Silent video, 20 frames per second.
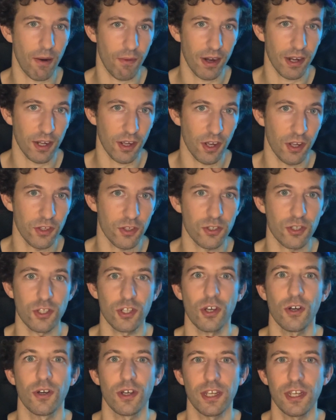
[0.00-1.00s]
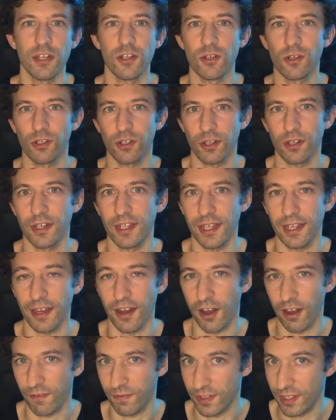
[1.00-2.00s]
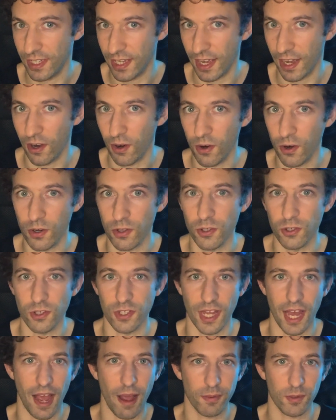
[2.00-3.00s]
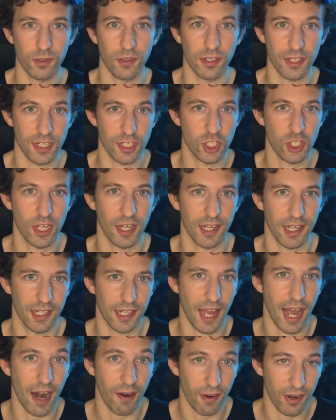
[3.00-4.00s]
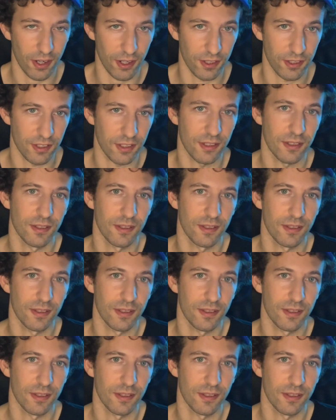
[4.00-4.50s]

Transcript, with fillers: Aragon. So in your learning of DAO, you should absolutely check out Aragon.